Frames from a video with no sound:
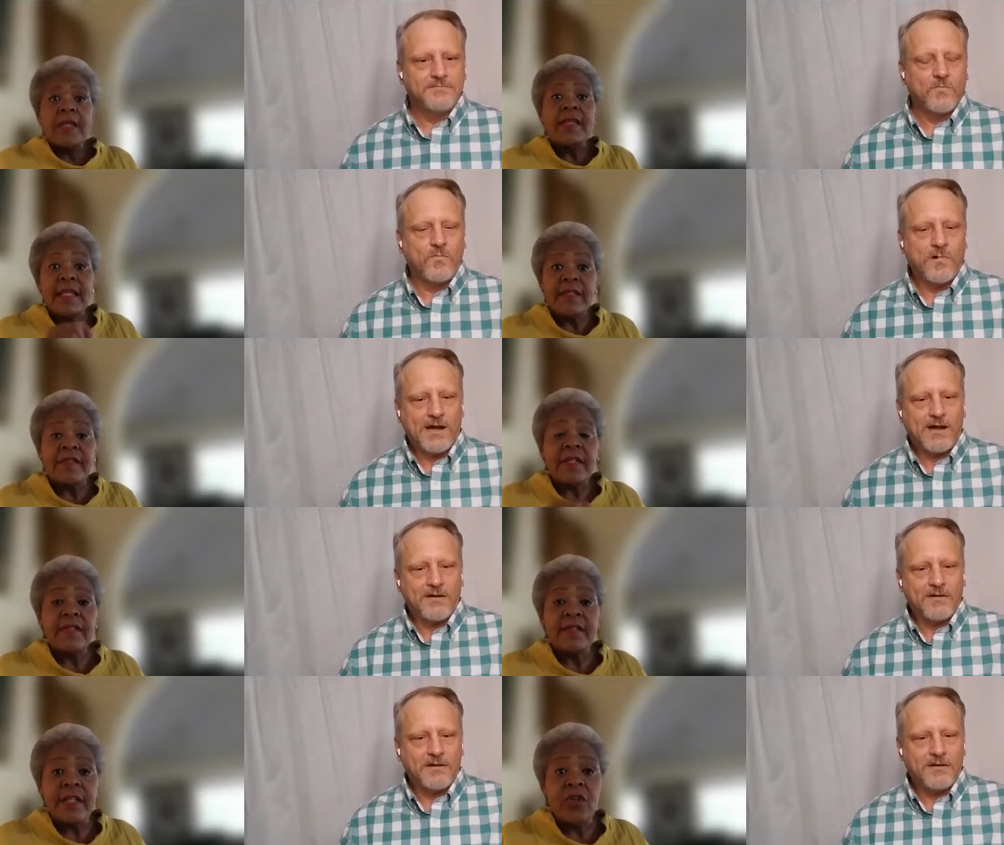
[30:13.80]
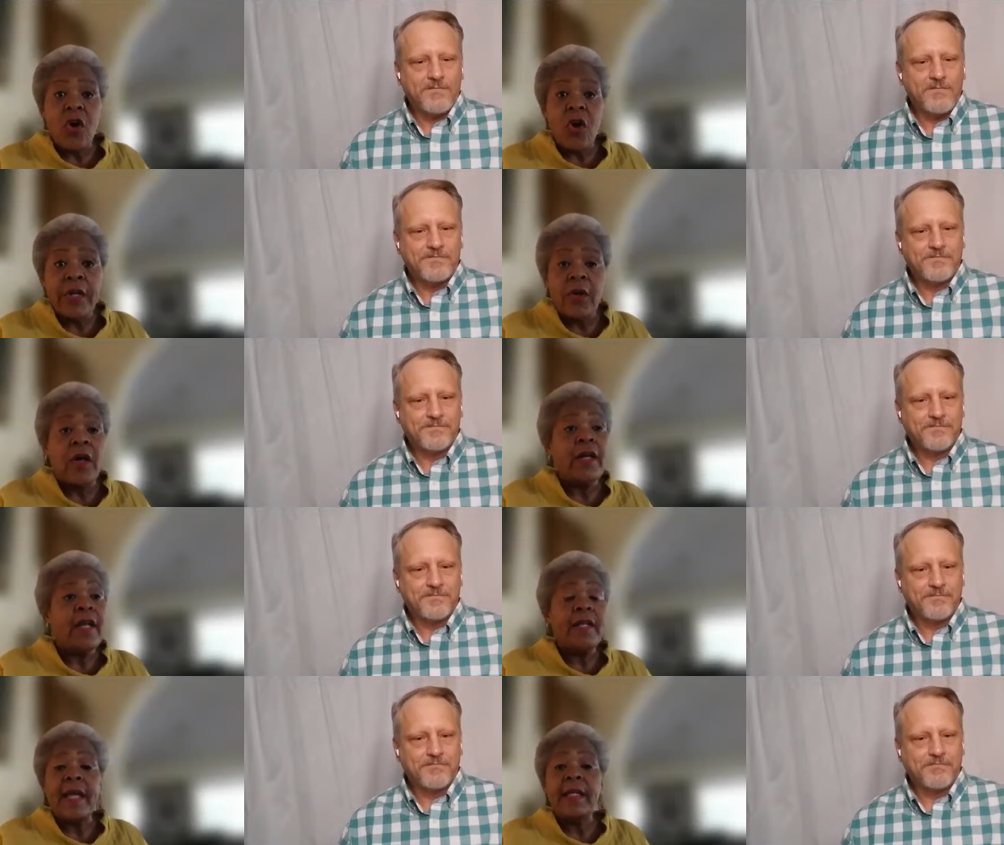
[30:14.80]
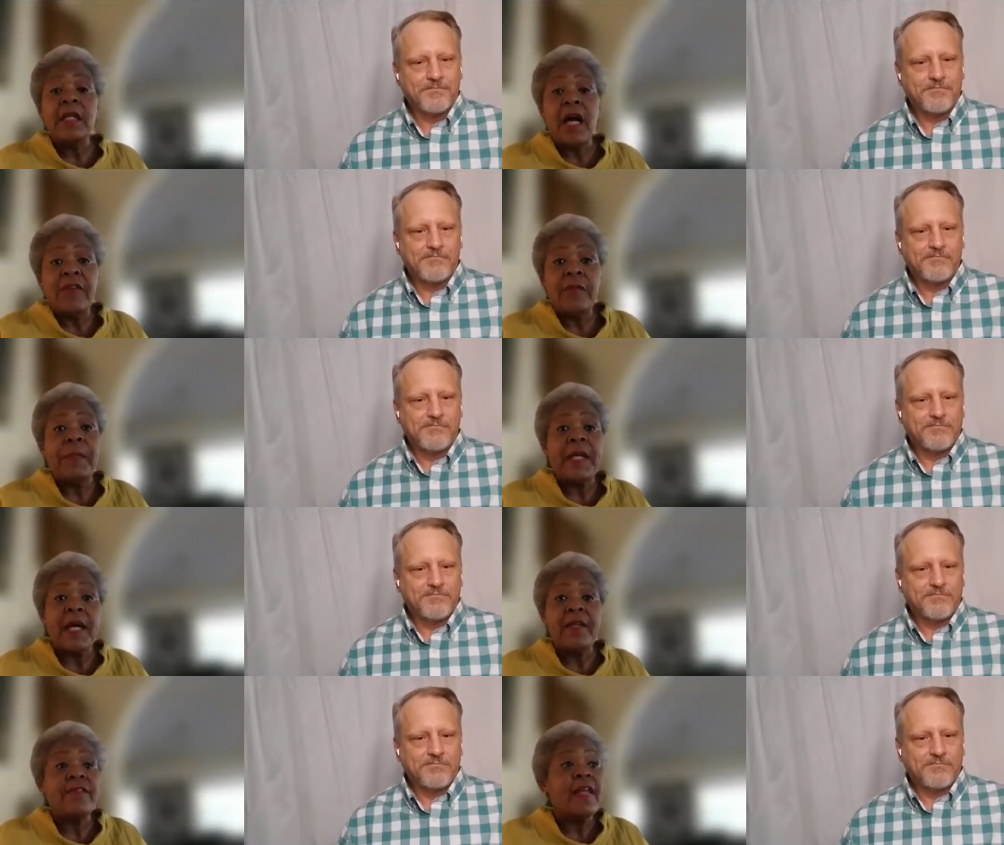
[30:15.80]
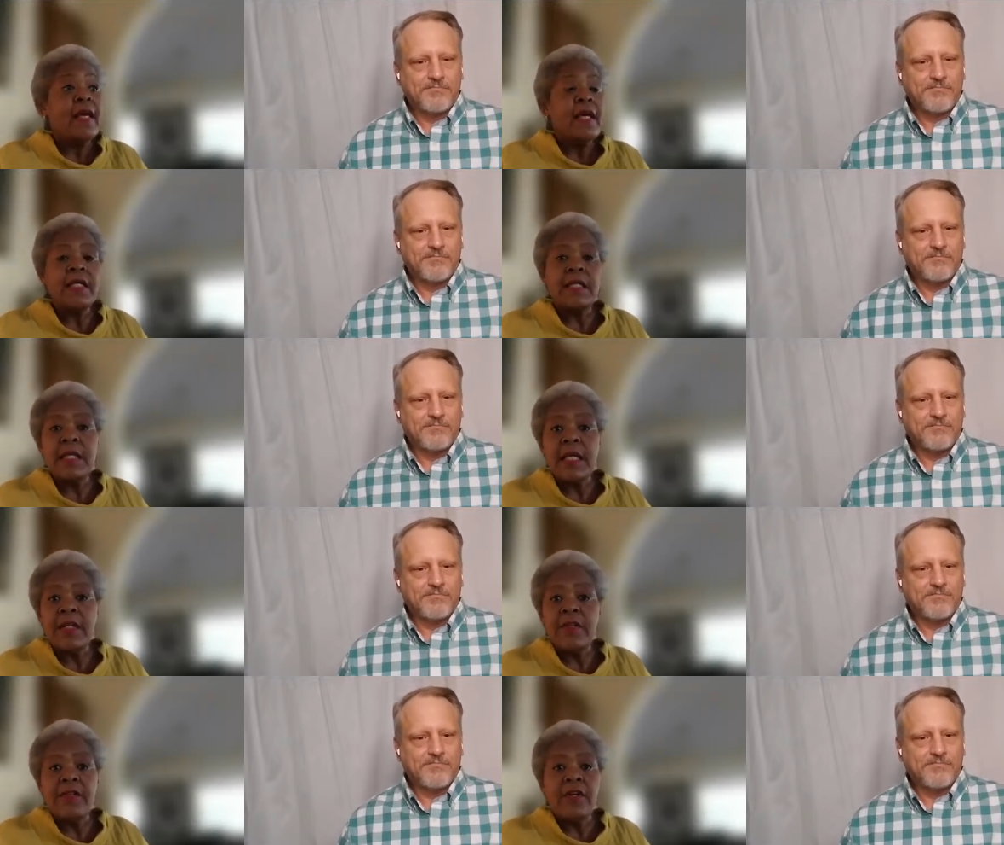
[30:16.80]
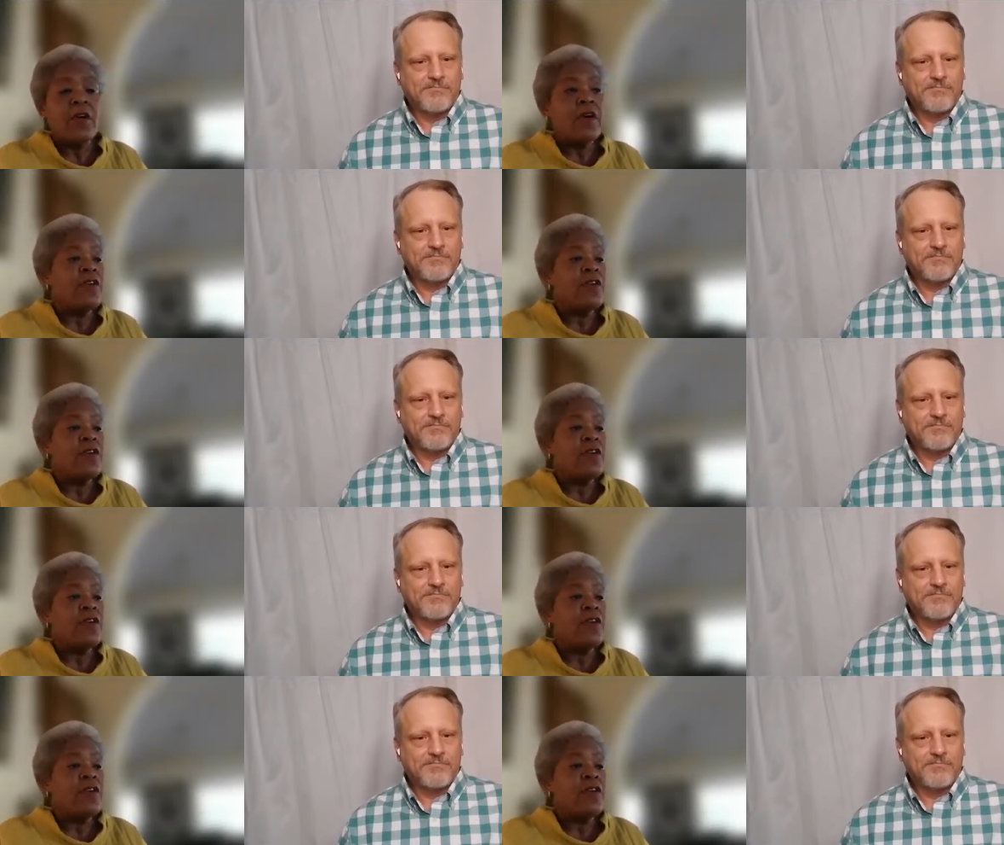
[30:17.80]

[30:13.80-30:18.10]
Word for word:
Speaker 1: This wow. is still going on, and they love it because it's easier.